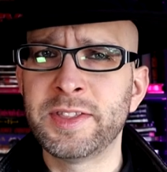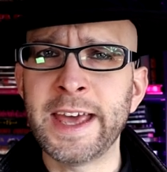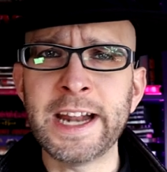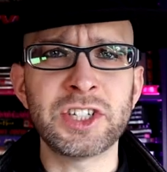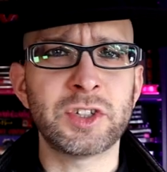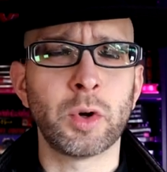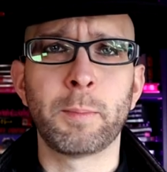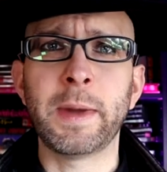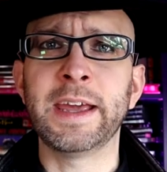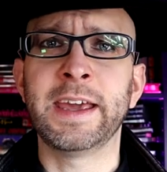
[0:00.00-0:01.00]
they just don't
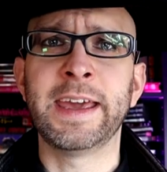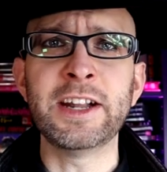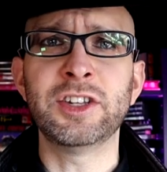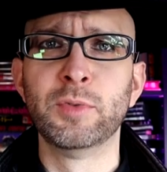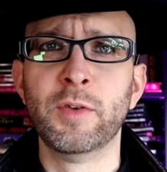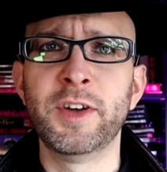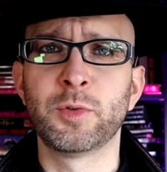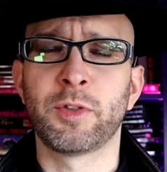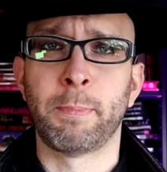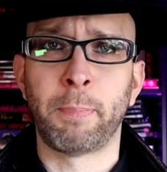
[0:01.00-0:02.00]
make kids'
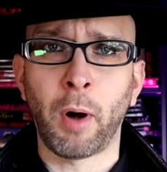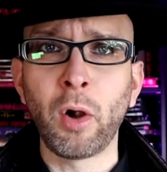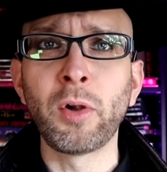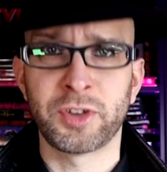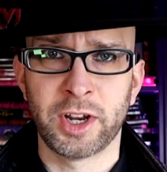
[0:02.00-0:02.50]
movies with balls